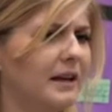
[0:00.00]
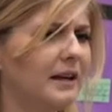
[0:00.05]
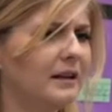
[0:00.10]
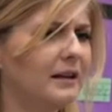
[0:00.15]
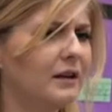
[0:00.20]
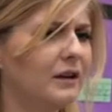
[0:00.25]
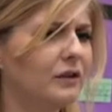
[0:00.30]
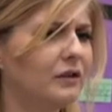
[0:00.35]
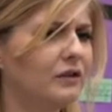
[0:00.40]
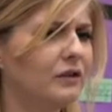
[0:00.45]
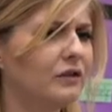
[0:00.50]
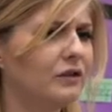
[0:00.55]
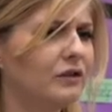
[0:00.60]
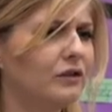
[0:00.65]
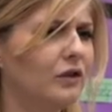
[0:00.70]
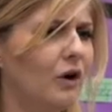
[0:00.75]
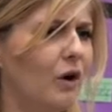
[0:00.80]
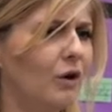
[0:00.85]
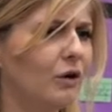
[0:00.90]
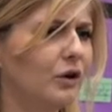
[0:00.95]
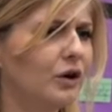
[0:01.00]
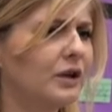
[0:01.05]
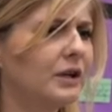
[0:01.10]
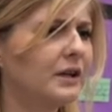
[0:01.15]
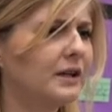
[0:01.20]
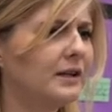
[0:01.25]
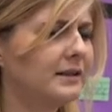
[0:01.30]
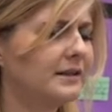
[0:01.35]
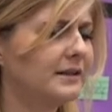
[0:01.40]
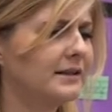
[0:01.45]
in zog
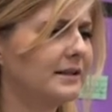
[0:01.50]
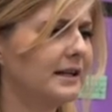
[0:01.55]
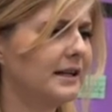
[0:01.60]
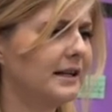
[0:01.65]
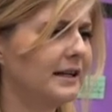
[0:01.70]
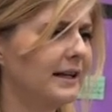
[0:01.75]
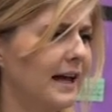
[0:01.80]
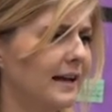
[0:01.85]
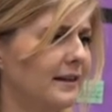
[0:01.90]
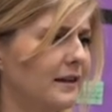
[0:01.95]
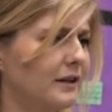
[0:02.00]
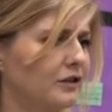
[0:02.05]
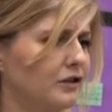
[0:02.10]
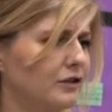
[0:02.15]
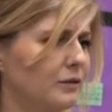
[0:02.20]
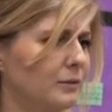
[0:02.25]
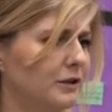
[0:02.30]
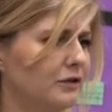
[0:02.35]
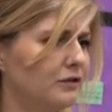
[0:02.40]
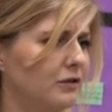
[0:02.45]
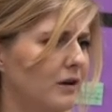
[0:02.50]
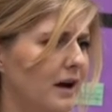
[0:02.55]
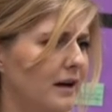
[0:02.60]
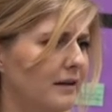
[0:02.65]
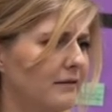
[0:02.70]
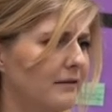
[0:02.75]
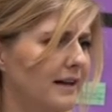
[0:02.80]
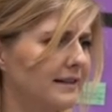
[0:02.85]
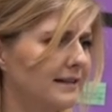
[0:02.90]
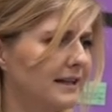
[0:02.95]
together. Shall we
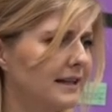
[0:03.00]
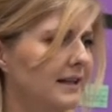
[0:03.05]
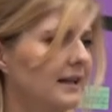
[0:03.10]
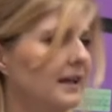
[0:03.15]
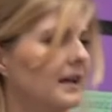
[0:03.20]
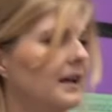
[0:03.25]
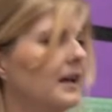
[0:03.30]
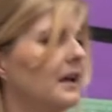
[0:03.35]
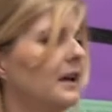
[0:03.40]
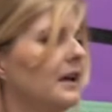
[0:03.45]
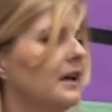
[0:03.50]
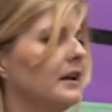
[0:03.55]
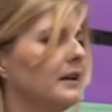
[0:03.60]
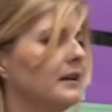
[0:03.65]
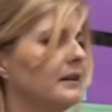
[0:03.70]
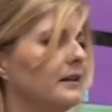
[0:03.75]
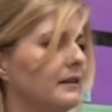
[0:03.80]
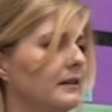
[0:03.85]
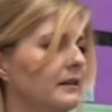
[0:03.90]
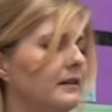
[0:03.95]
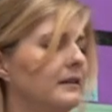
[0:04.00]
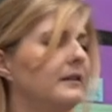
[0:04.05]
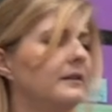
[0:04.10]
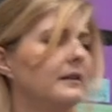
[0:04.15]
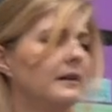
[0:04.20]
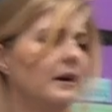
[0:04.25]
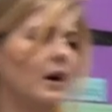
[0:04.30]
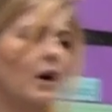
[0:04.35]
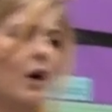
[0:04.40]
try? Ready? Z,